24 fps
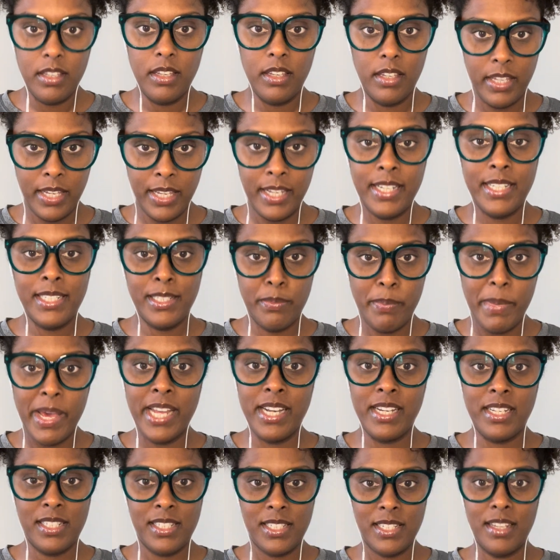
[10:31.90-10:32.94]
It is
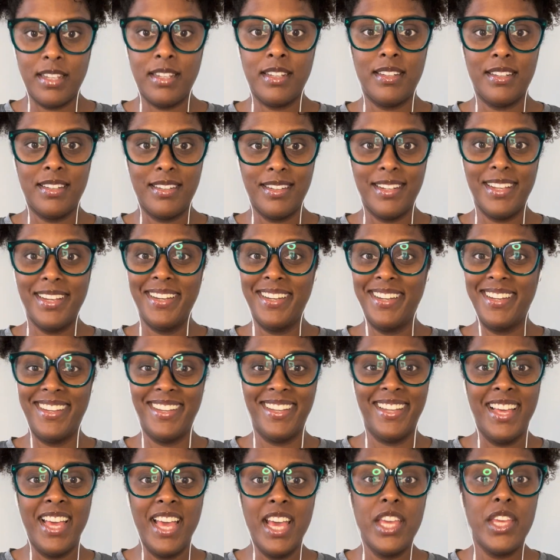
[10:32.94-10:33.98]
medicine.
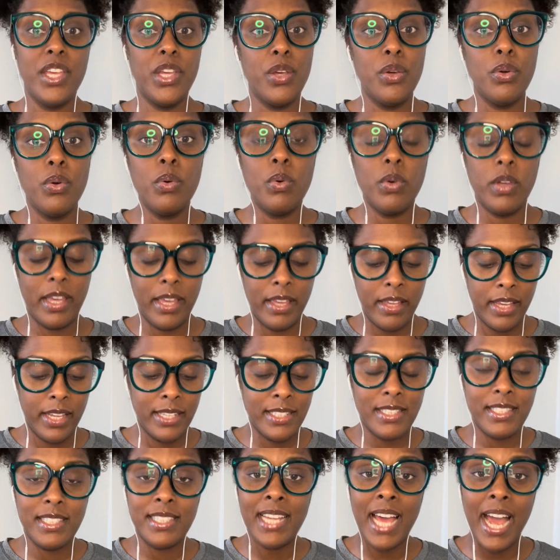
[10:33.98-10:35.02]

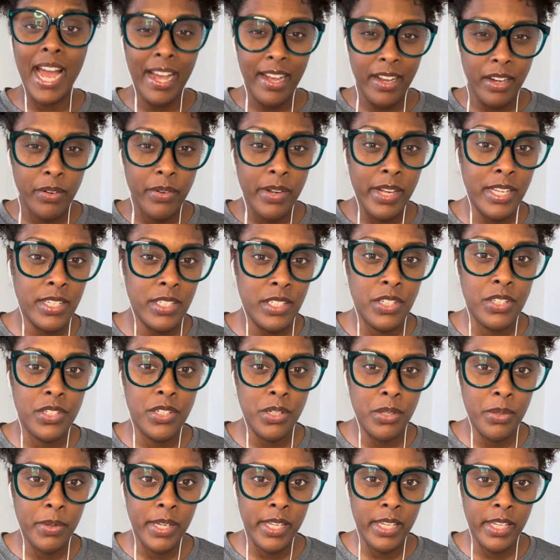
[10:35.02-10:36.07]
It's tiring to
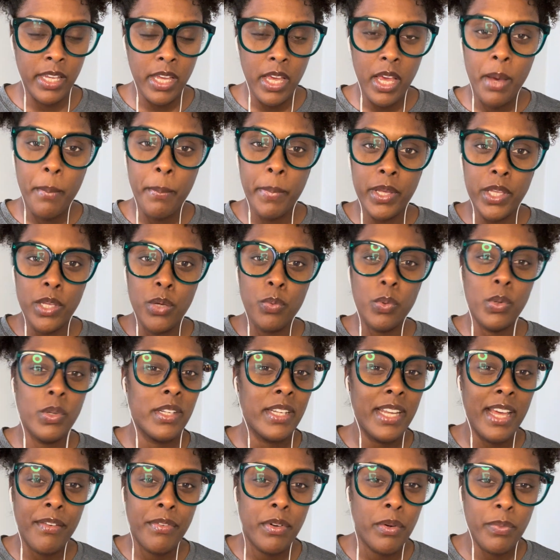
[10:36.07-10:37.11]
do it, but you will
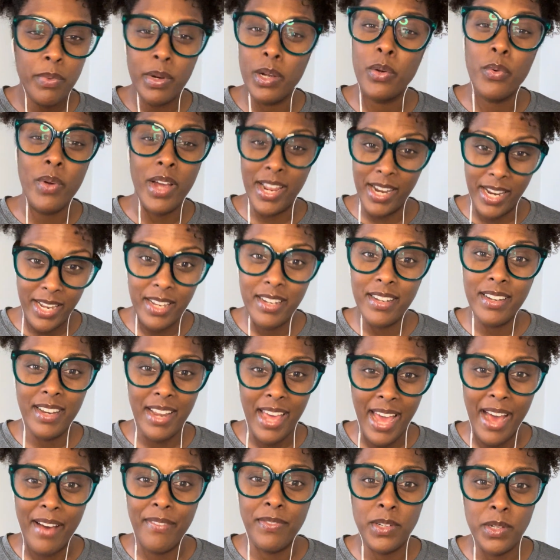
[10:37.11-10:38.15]
never regret it
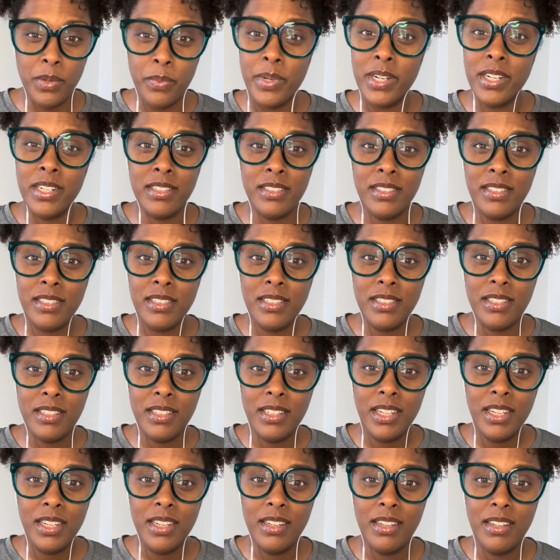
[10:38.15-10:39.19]
afterwards.
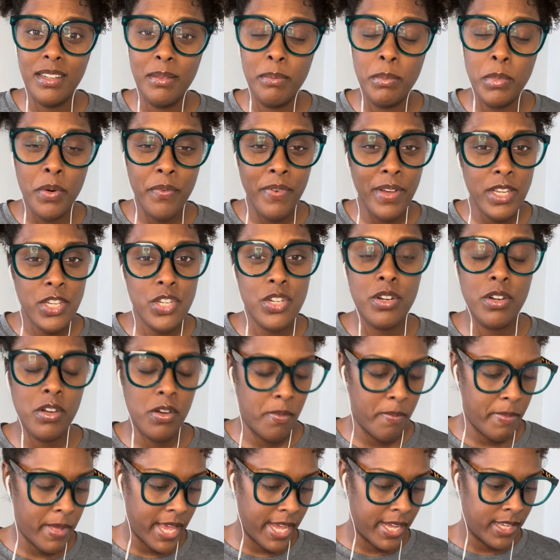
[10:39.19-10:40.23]
Move at your own
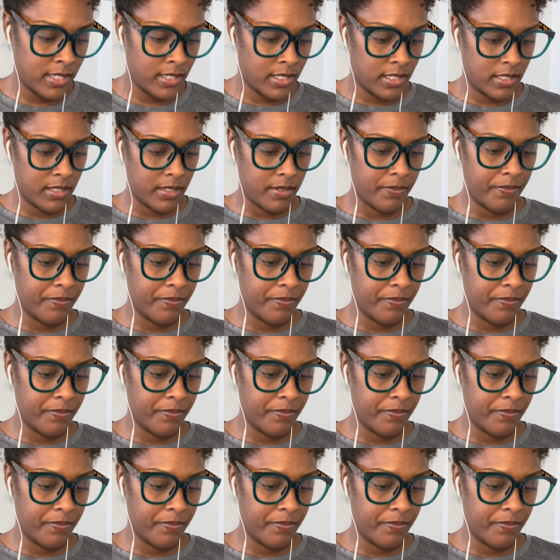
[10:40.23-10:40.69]
pace